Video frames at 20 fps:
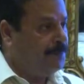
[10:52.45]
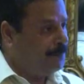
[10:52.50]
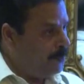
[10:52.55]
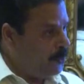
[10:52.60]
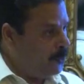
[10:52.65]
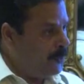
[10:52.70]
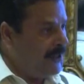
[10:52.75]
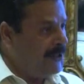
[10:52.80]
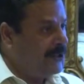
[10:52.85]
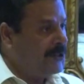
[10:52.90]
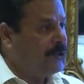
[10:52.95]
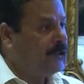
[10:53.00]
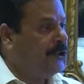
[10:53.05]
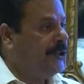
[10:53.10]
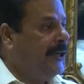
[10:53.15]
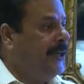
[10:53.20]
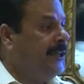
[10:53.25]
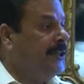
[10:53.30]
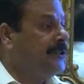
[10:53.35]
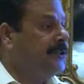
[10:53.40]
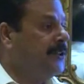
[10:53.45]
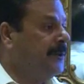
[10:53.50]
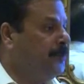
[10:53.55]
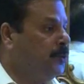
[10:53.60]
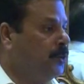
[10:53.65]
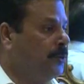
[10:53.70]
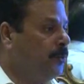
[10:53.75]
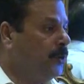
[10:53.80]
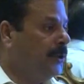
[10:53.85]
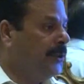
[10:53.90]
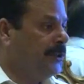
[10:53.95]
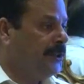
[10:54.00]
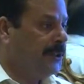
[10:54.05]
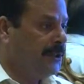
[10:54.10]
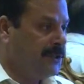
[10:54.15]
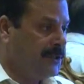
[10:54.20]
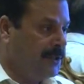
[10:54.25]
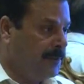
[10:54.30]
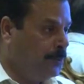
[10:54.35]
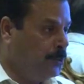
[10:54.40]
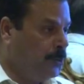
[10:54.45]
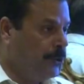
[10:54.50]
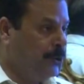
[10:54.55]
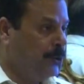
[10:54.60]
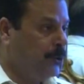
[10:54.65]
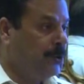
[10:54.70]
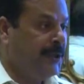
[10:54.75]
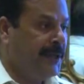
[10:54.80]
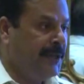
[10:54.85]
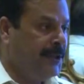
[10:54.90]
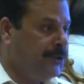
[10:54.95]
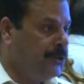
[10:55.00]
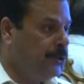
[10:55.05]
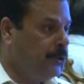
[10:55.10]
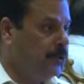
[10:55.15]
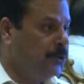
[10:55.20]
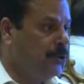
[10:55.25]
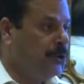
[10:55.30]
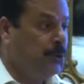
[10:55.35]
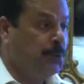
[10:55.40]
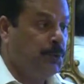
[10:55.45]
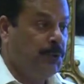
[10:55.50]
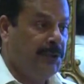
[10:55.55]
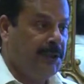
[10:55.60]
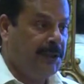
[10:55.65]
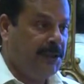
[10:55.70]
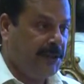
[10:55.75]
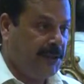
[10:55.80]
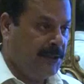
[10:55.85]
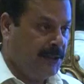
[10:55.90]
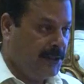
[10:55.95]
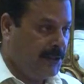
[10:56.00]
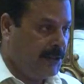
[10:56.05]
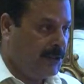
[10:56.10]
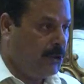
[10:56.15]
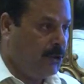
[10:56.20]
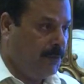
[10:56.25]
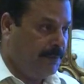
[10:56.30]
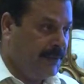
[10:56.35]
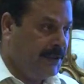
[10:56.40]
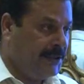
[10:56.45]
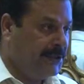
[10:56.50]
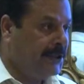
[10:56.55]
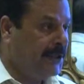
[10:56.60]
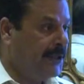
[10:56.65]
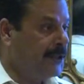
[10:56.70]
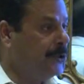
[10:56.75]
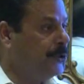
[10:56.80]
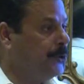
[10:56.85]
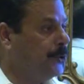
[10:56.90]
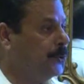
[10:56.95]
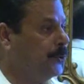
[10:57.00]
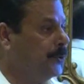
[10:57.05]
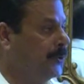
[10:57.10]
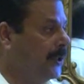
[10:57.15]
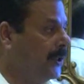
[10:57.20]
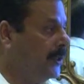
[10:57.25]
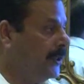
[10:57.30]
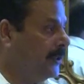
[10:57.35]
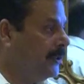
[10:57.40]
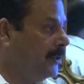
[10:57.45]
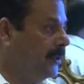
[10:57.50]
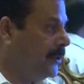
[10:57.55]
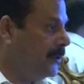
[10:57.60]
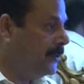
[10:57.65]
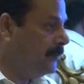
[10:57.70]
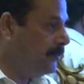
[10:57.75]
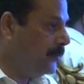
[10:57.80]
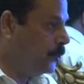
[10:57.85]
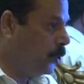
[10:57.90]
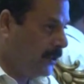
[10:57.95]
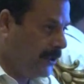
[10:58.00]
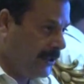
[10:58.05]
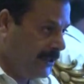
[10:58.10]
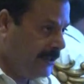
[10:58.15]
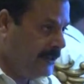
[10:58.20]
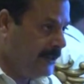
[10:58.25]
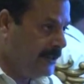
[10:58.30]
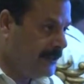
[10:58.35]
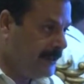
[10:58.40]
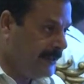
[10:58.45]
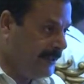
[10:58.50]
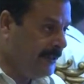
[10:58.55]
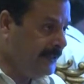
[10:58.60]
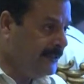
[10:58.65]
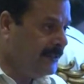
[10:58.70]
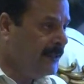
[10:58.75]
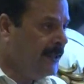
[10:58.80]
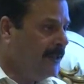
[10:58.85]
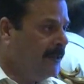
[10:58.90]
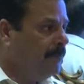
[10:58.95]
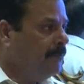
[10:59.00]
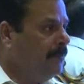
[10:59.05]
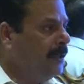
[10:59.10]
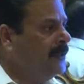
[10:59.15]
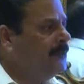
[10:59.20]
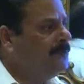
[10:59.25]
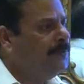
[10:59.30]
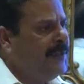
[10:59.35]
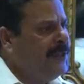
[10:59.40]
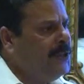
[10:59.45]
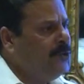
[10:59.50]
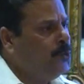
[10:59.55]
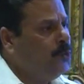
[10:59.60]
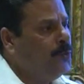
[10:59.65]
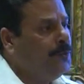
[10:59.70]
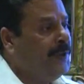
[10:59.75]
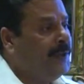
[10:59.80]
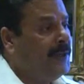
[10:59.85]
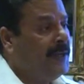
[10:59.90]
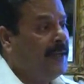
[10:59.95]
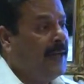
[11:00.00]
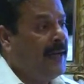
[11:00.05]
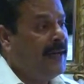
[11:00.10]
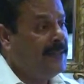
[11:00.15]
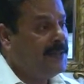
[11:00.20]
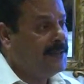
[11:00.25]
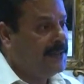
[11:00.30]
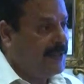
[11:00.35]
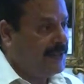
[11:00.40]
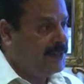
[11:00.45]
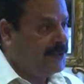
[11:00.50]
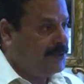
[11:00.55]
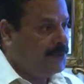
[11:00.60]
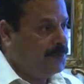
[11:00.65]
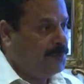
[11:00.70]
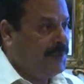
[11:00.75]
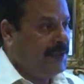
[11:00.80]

providing training support, monitoring support to the NGOs, to the government and to the donor agencies. But very soon we realized that